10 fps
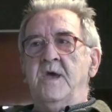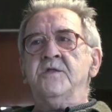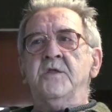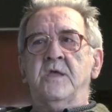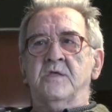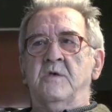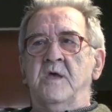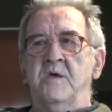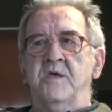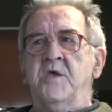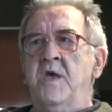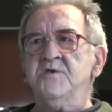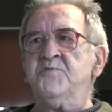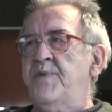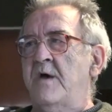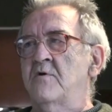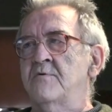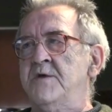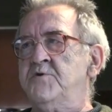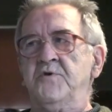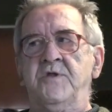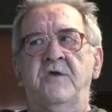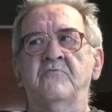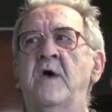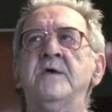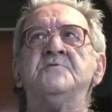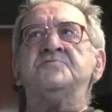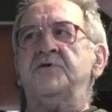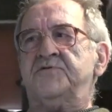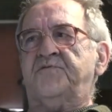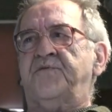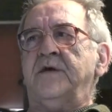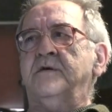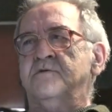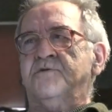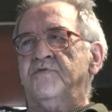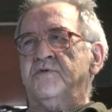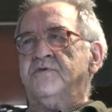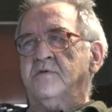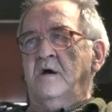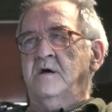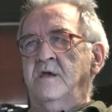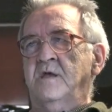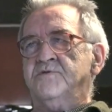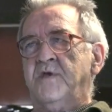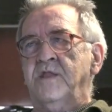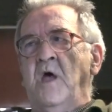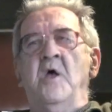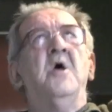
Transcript: In his peroration, he raised his finger to the sky and said,